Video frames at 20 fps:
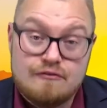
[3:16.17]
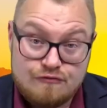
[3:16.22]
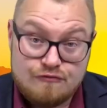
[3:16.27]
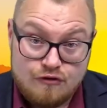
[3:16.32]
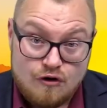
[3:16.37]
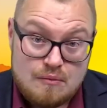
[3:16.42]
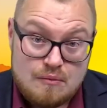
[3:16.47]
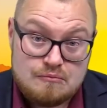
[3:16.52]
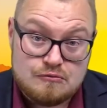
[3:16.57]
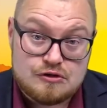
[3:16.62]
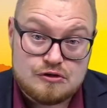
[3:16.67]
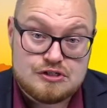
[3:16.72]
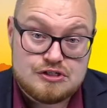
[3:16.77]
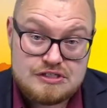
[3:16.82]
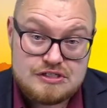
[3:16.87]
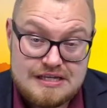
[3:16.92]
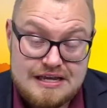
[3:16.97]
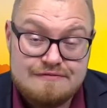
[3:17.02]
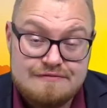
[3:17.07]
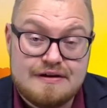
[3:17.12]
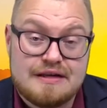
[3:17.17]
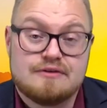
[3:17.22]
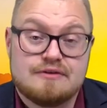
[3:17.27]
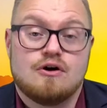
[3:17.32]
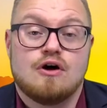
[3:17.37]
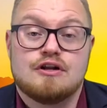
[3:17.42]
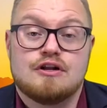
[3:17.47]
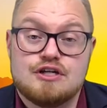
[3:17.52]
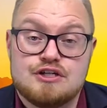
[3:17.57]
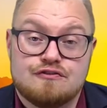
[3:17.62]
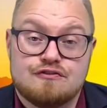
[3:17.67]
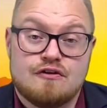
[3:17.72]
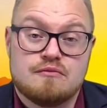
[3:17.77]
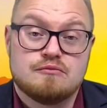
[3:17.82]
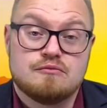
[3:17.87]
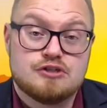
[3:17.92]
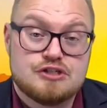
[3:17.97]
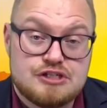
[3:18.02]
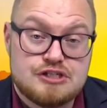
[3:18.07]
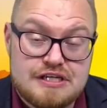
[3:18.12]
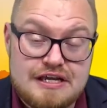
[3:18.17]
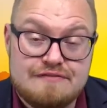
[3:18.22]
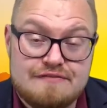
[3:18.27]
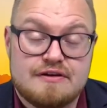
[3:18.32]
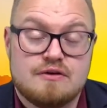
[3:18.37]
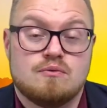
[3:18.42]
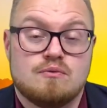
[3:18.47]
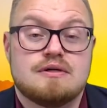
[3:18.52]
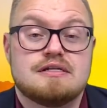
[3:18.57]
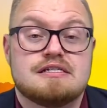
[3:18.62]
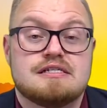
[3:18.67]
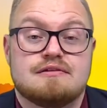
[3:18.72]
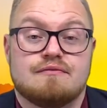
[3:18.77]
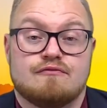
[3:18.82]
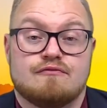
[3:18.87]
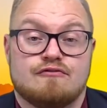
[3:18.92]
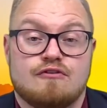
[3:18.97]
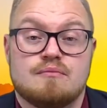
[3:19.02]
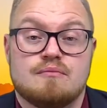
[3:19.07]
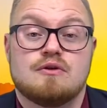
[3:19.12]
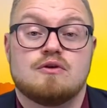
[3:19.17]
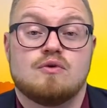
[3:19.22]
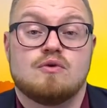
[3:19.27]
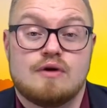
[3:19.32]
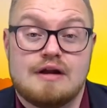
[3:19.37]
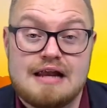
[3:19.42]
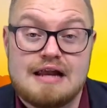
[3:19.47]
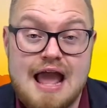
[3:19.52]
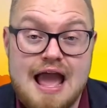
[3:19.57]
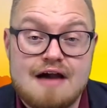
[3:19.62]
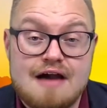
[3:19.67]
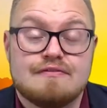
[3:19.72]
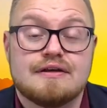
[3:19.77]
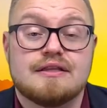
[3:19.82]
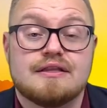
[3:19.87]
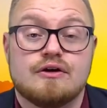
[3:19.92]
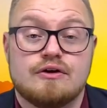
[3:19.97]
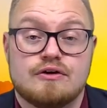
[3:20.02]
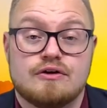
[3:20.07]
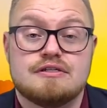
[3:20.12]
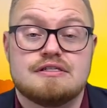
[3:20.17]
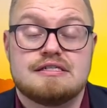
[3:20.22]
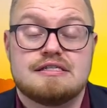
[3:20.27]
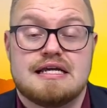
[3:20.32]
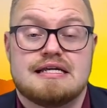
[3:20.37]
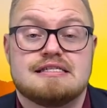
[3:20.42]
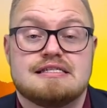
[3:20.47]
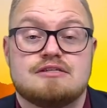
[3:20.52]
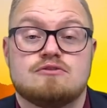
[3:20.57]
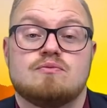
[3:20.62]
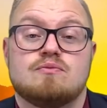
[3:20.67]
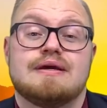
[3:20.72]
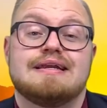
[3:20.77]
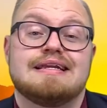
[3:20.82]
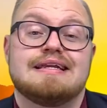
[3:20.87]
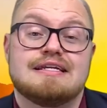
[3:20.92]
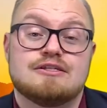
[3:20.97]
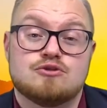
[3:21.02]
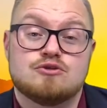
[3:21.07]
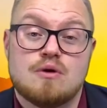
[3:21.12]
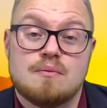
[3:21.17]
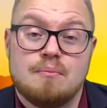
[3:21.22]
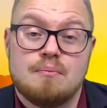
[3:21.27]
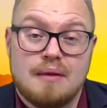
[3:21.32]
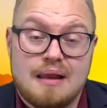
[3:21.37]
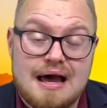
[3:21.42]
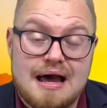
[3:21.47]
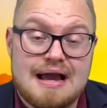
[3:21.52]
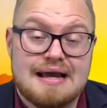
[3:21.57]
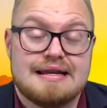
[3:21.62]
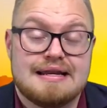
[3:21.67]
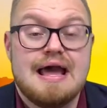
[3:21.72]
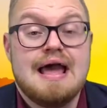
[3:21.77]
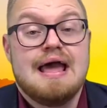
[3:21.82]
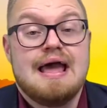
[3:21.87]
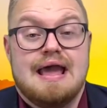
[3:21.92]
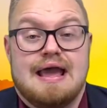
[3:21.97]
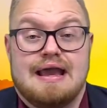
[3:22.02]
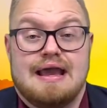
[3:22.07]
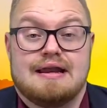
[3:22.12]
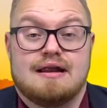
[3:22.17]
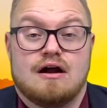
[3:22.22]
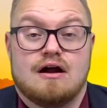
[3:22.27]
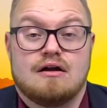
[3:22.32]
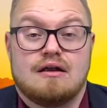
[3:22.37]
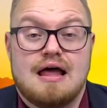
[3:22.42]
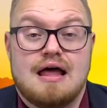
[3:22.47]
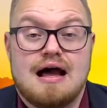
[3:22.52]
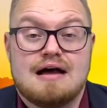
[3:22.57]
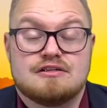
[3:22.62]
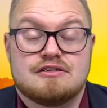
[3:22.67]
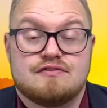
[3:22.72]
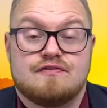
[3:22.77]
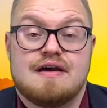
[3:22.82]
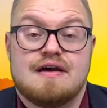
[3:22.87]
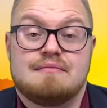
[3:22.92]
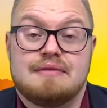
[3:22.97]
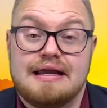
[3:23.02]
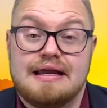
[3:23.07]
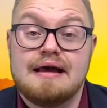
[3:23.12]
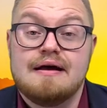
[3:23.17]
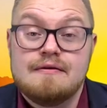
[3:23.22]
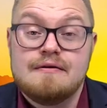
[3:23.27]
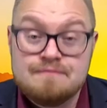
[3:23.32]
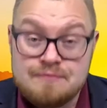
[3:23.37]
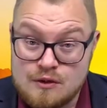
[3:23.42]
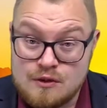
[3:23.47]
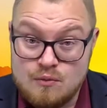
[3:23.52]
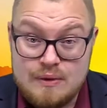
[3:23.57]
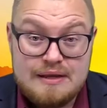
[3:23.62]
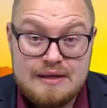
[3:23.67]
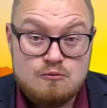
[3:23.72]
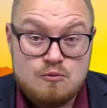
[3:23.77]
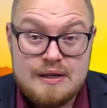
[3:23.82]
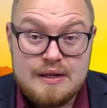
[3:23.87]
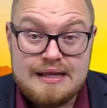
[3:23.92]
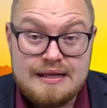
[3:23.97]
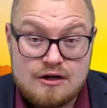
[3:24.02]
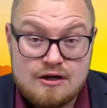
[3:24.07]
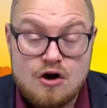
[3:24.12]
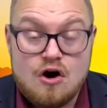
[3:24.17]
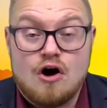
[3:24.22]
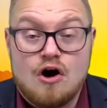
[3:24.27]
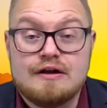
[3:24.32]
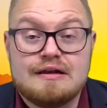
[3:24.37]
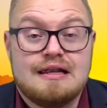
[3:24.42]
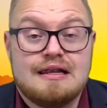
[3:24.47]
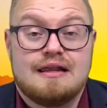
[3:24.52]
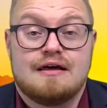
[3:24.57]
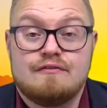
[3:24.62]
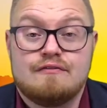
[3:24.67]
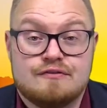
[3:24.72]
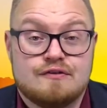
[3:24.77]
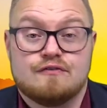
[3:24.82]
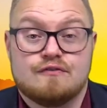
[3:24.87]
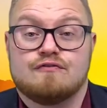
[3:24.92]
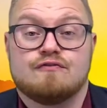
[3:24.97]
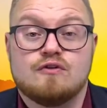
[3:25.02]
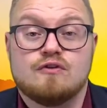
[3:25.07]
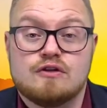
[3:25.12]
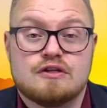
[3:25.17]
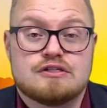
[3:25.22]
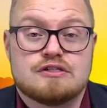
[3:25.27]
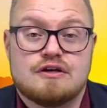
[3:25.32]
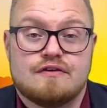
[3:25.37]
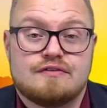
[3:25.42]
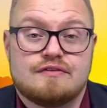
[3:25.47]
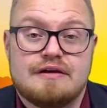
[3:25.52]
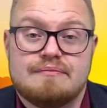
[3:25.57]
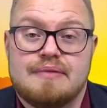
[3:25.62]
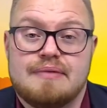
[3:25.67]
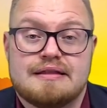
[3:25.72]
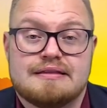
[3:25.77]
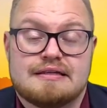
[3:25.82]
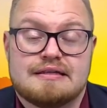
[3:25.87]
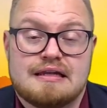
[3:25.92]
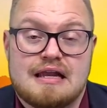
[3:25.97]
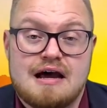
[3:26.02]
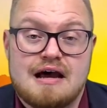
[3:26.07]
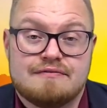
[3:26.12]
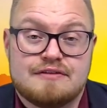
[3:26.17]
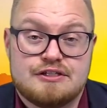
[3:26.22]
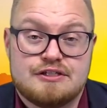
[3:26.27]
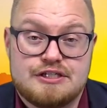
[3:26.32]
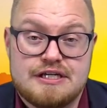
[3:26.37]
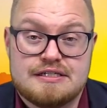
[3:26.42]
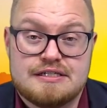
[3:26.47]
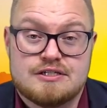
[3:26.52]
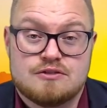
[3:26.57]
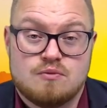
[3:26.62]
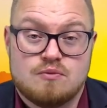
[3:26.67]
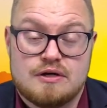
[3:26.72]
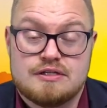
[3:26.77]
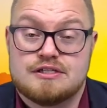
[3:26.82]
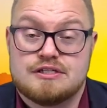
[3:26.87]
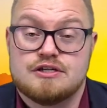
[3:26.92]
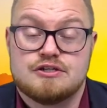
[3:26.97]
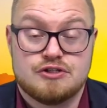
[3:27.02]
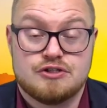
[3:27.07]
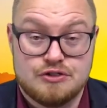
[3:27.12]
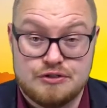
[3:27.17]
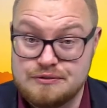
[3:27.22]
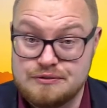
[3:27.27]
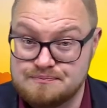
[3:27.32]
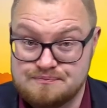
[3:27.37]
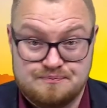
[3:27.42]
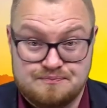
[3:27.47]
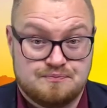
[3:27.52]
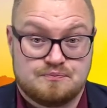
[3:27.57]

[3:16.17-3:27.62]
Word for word: from receiving knowledge, from receiving wisdom from the Lord and having the good sense that we need to apply it in our lives, family. We, we can't live the fullness of the abundant life that Jesus wants us to